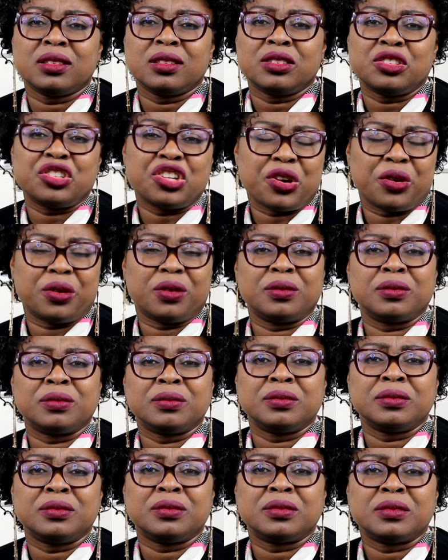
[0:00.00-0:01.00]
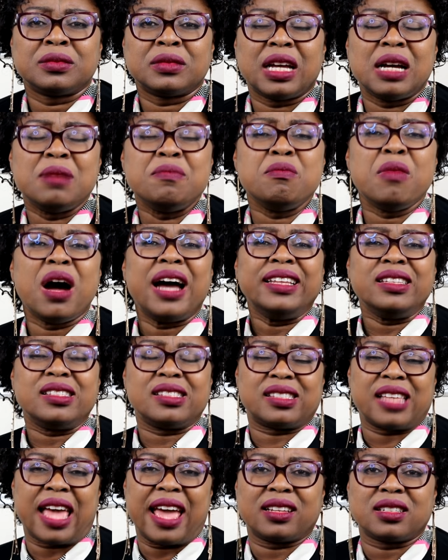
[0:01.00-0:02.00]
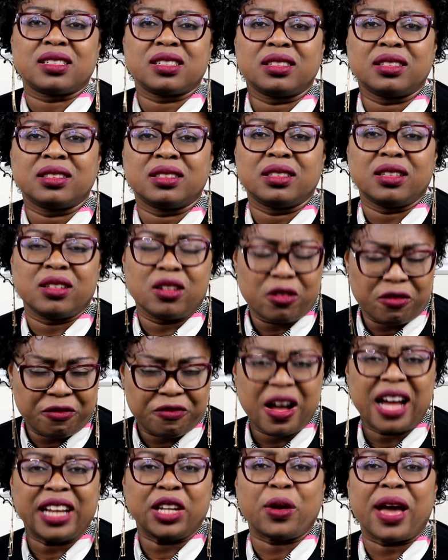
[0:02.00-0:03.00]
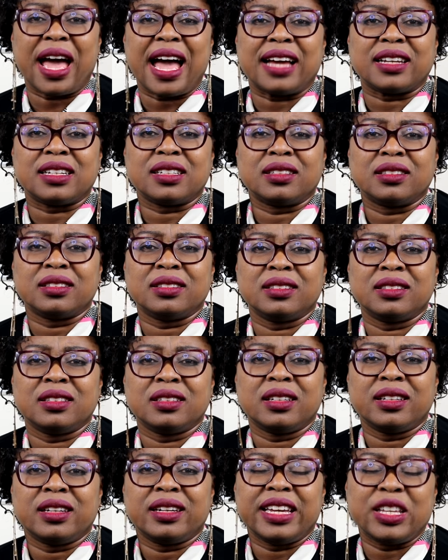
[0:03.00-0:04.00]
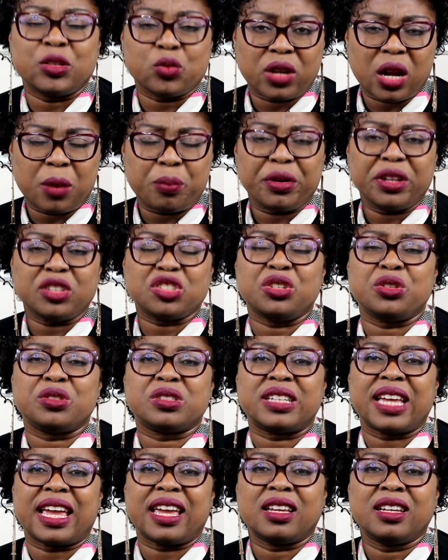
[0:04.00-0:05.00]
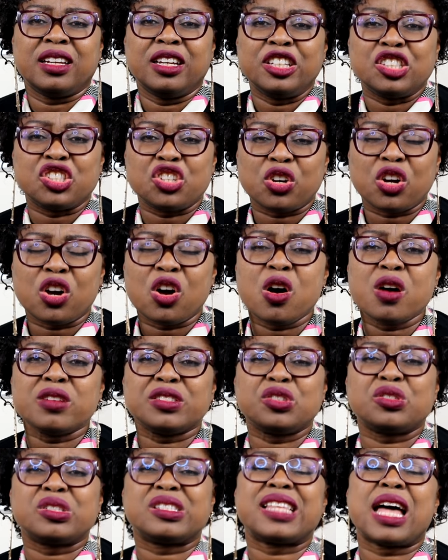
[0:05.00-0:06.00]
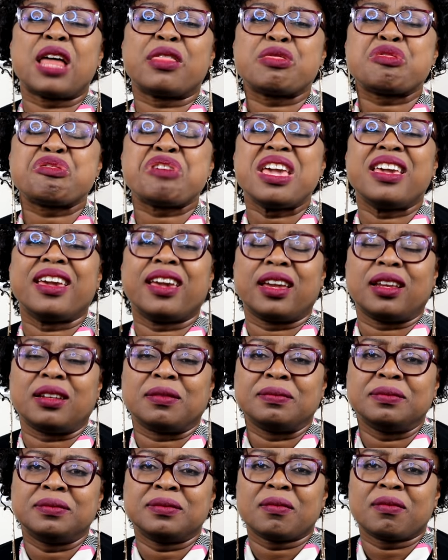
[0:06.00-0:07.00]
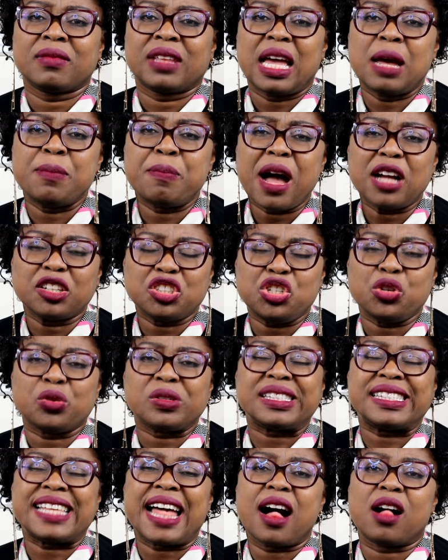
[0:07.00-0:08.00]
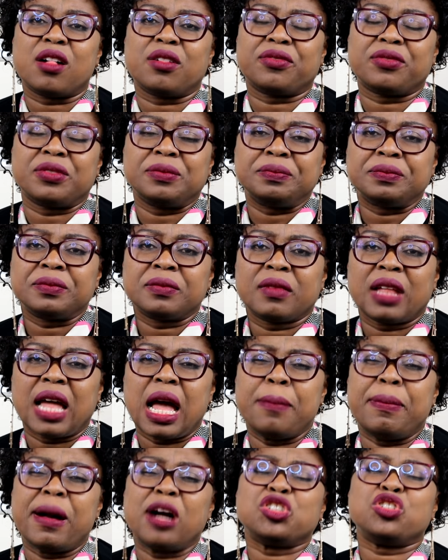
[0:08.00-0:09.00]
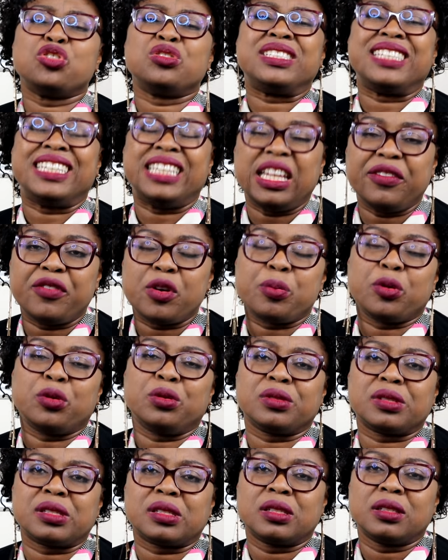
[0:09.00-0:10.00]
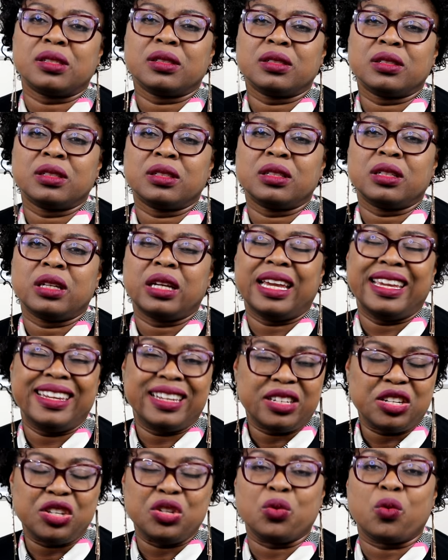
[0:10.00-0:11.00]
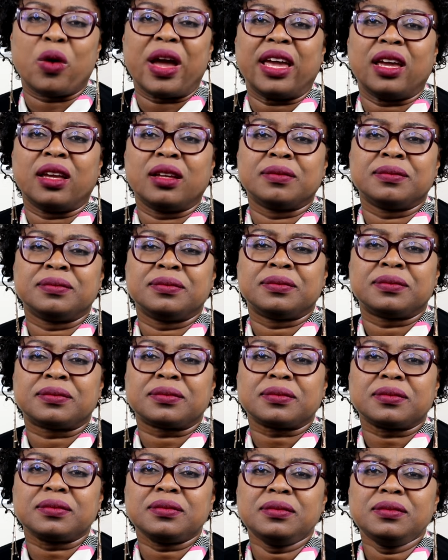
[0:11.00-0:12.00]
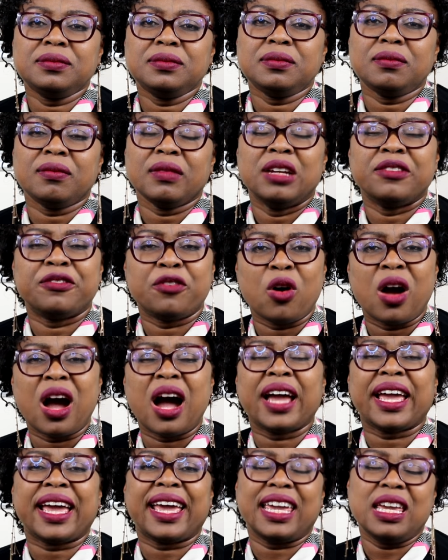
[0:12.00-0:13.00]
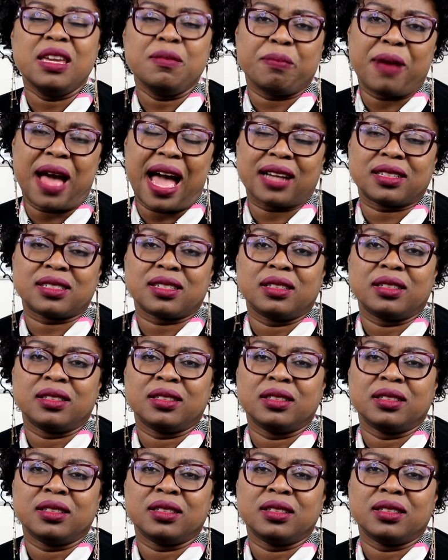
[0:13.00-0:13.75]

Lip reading: So, a mindset of value add is what I bring to you today to cause you to start thinking about yourself, about your deliverables in a new way for higher impact